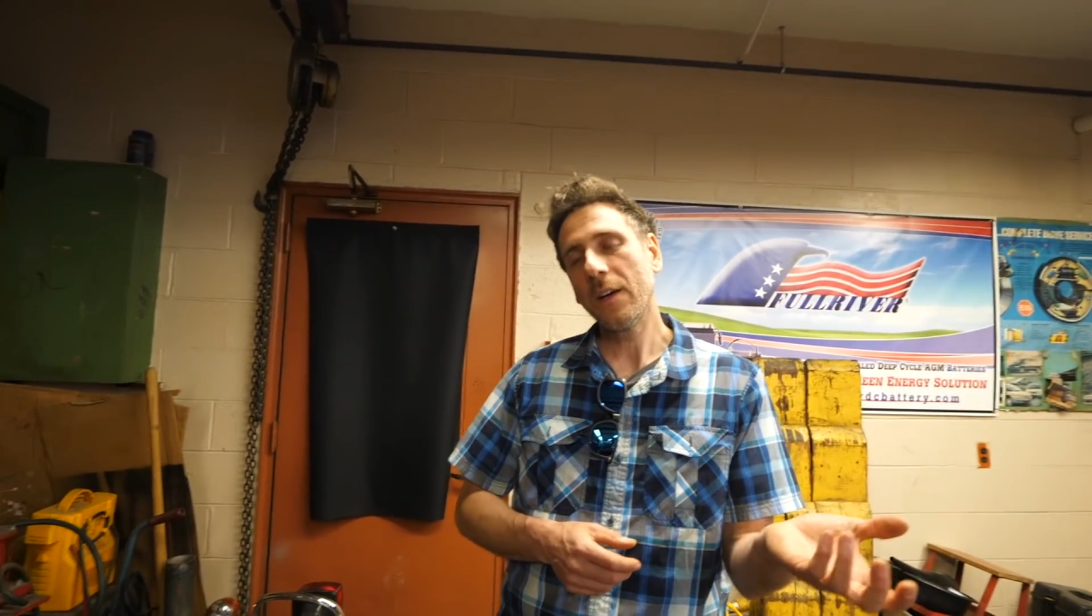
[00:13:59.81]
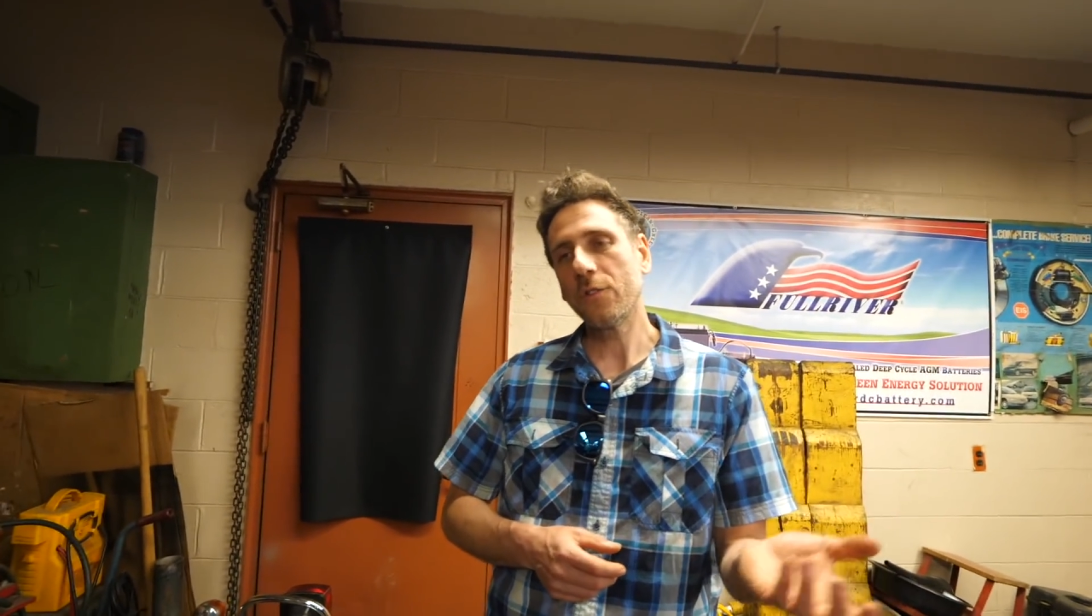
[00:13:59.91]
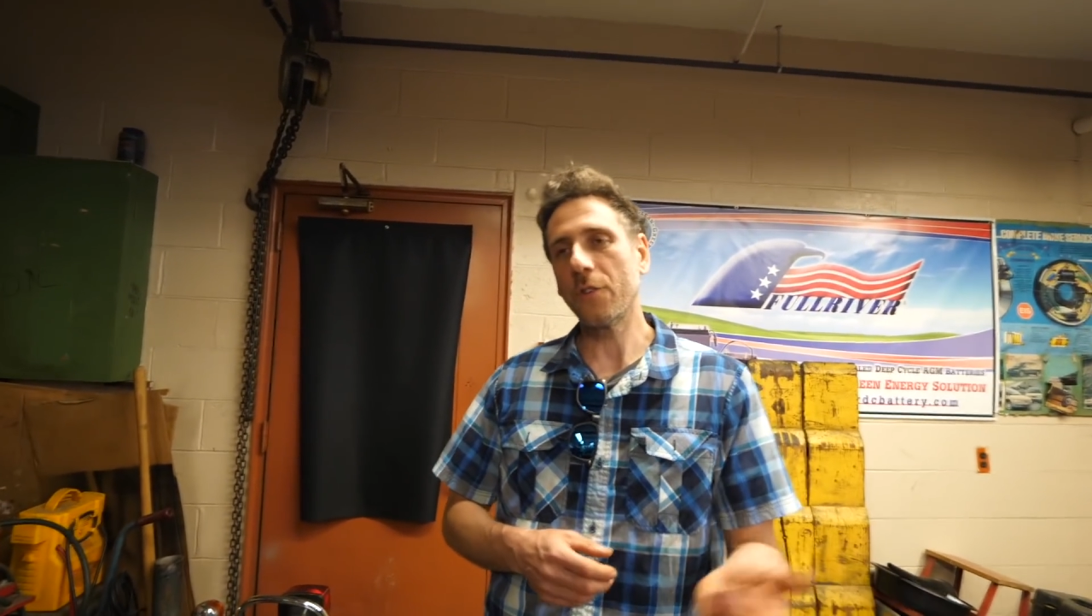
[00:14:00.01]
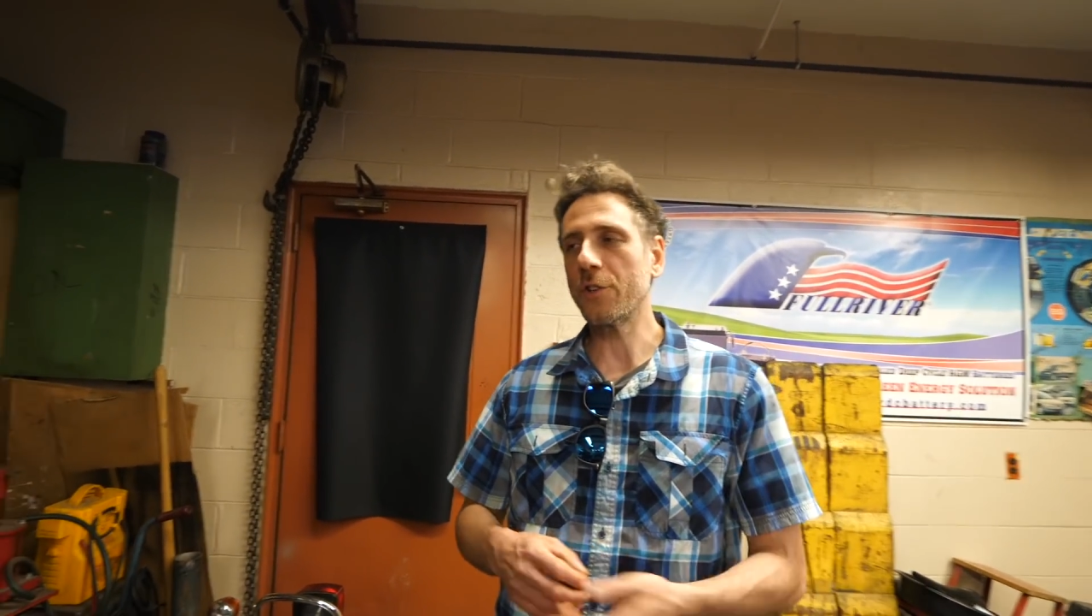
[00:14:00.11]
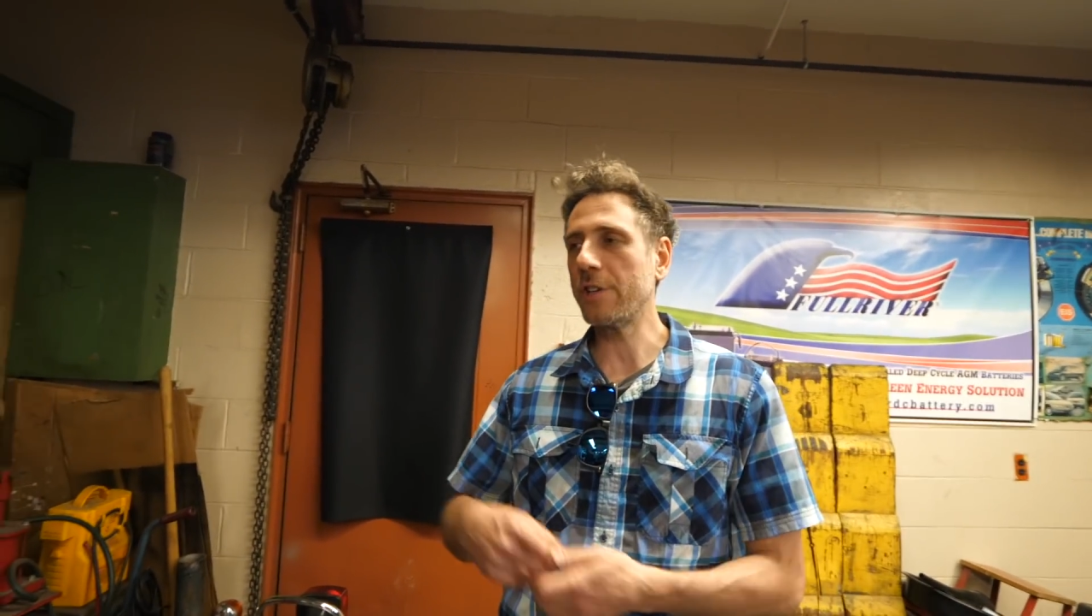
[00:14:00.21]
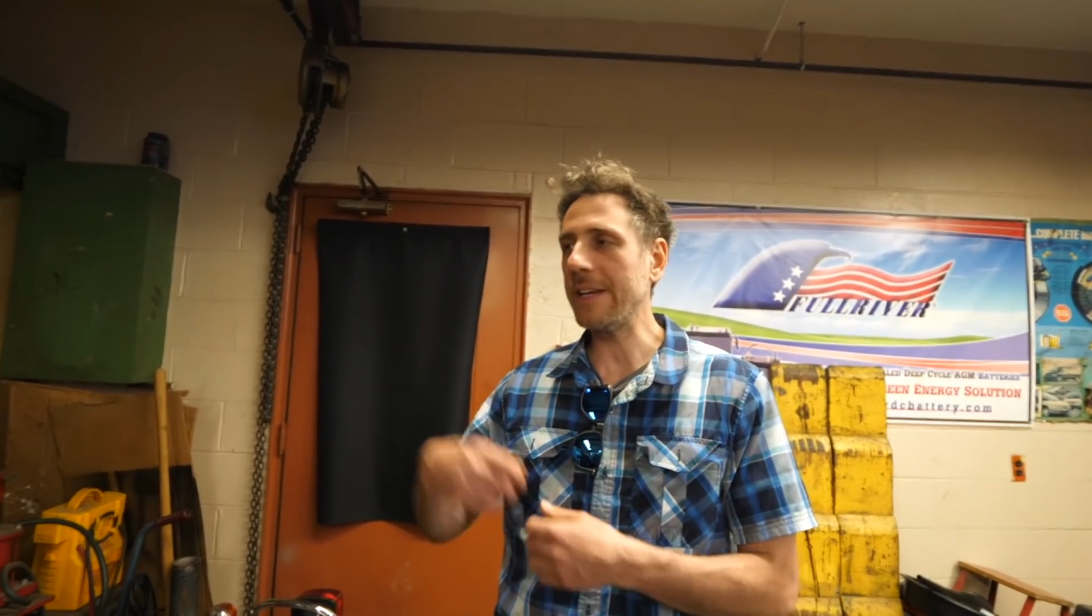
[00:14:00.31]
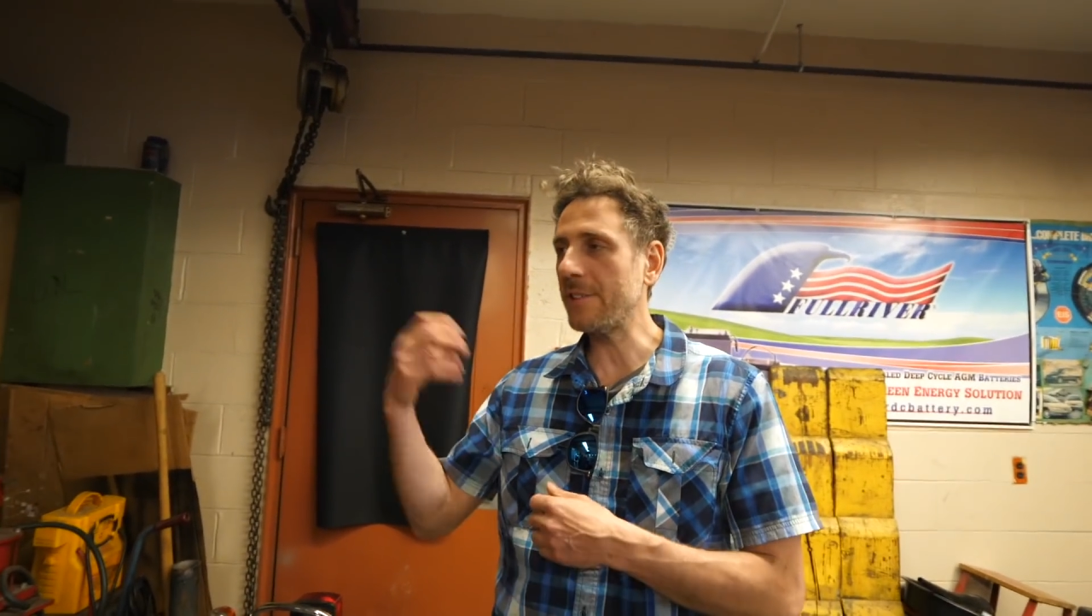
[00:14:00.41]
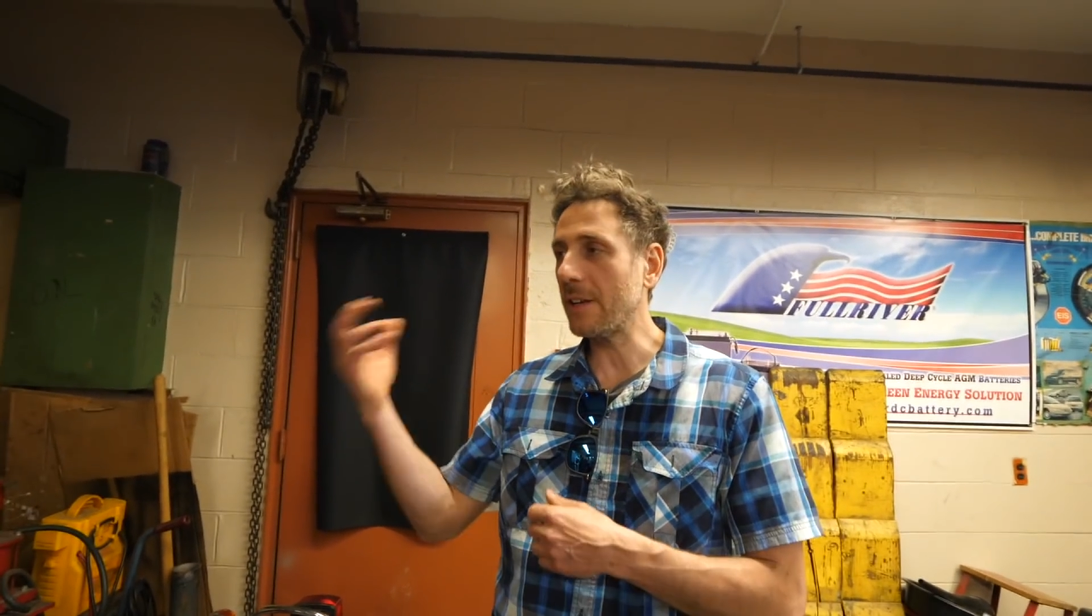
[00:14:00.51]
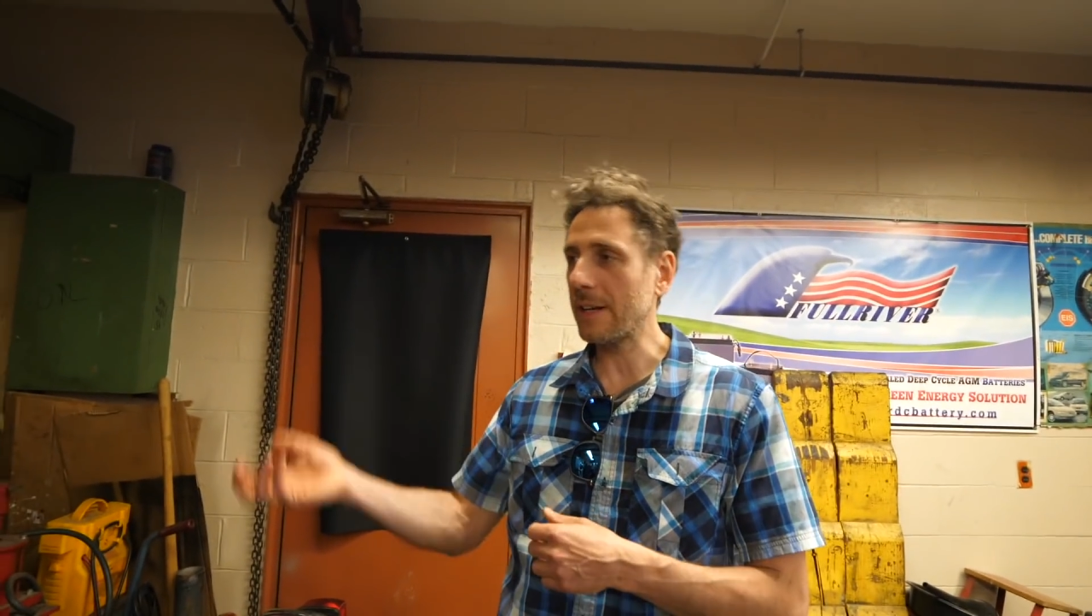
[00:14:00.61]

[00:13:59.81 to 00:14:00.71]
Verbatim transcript: So if you're changing